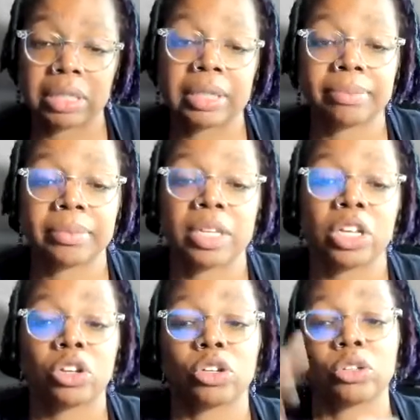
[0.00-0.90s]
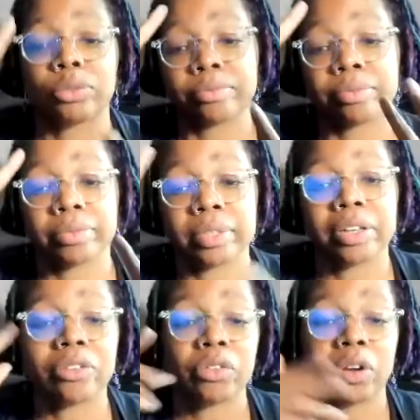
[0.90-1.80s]
better wellness outcomes
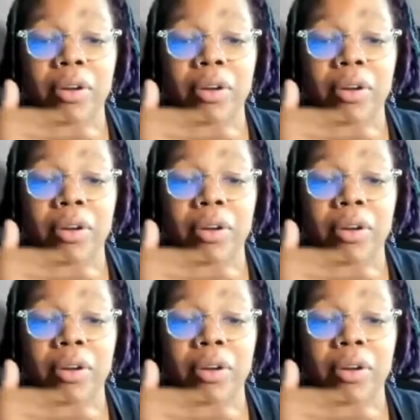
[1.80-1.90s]
for all